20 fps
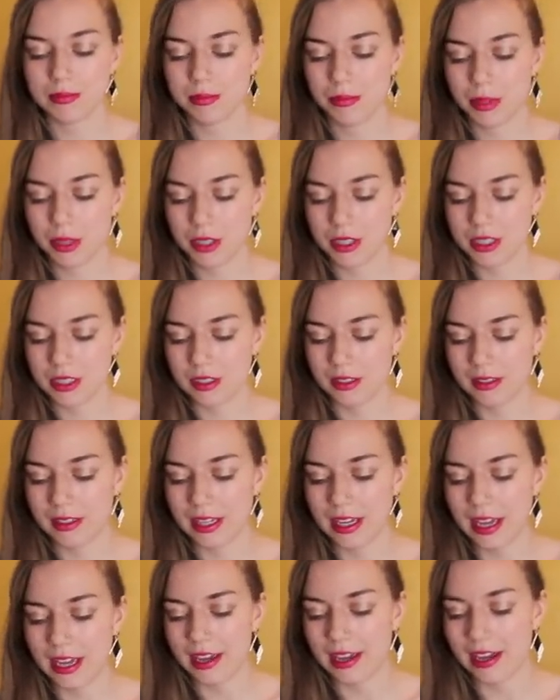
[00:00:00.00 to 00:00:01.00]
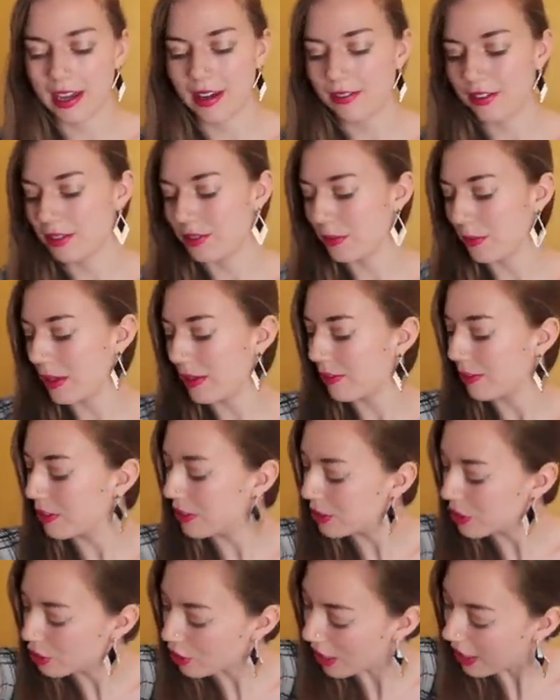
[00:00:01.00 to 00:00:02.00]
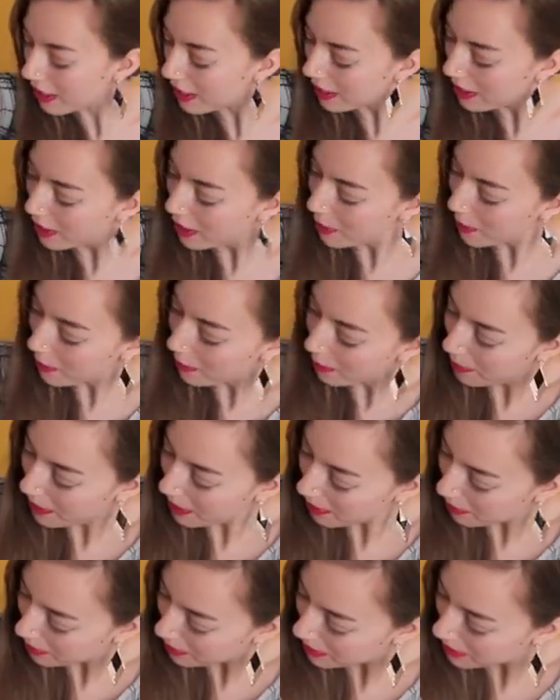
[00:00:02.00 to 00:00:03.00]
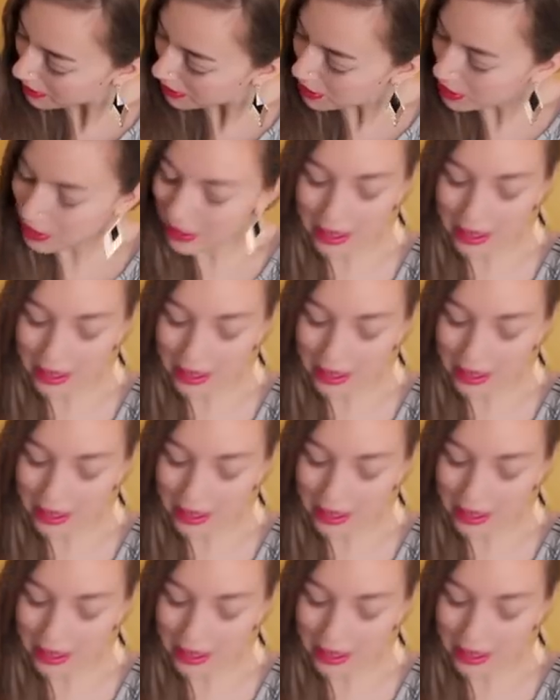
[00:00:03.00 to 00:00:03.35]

personally hate having to wait for it to dry, but we're going to do